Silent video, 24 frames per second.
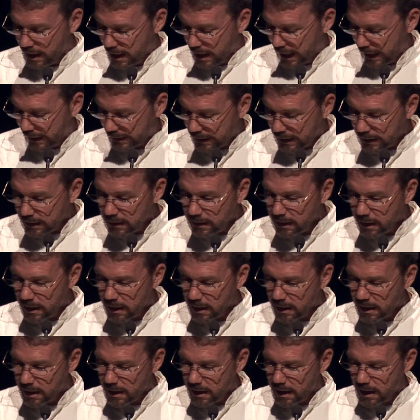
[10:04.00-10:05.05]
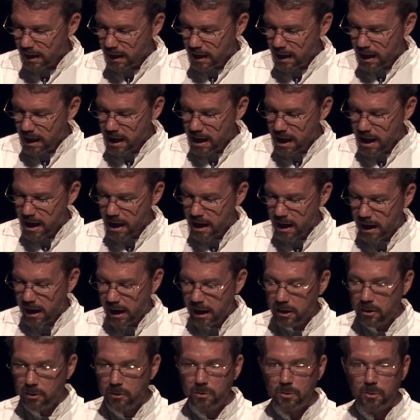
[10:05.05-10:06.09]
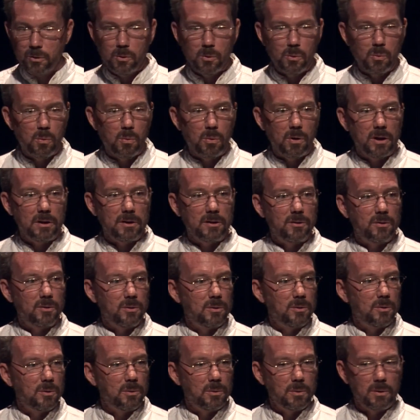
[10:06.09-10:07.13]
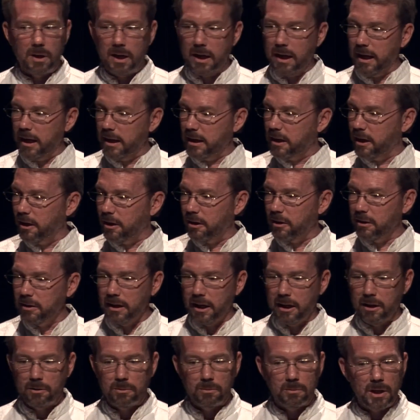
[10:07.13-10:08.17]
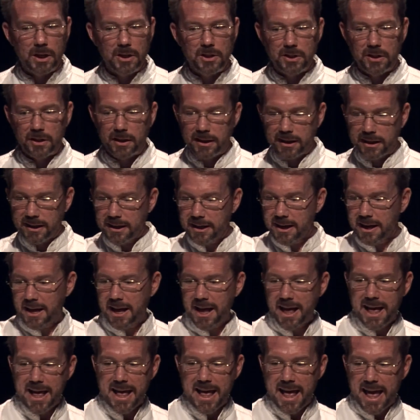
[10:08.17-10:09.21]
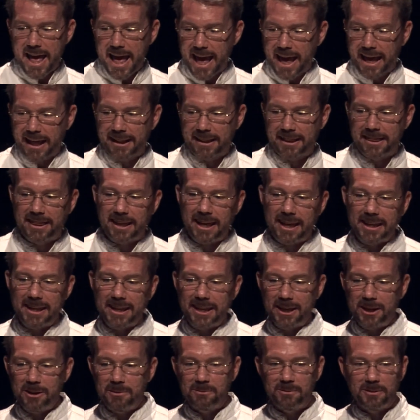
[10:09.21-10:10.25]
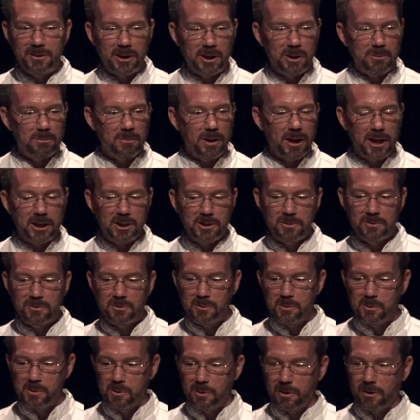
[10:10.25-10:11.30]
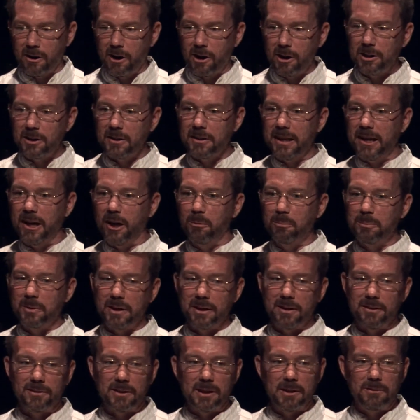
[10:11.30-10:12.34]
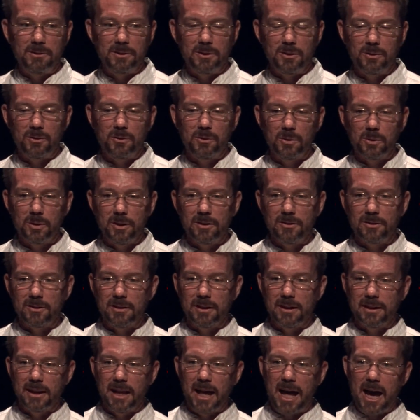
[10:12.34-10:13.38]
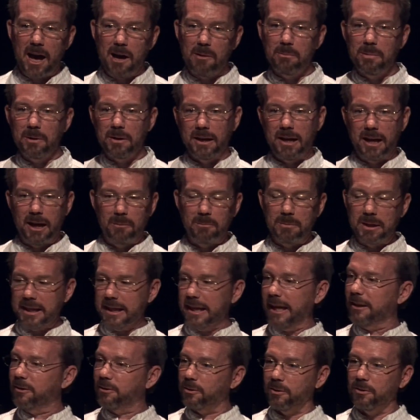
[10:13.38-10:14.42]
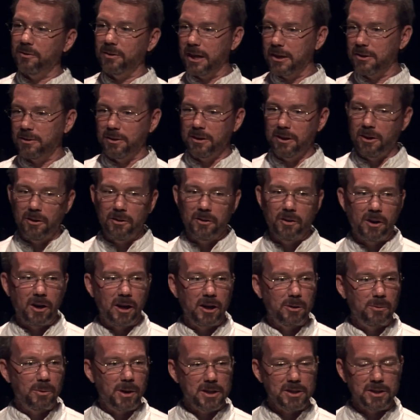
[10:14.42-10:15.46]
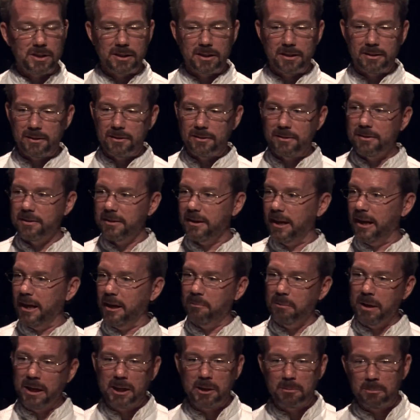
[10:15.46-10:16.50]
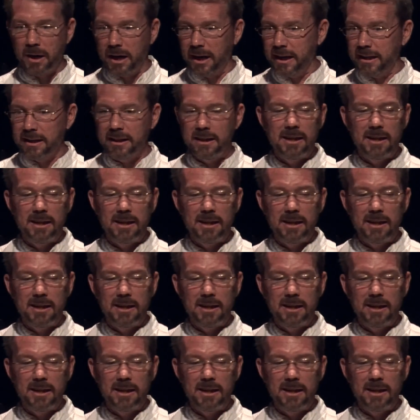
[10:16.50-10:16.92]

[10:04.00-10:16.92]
And then I also want to uh, call out Ray Ching and thank him very much for all of the help that he's given the students in the lab. Um, he answers actually all the hard questions. Um, anybody,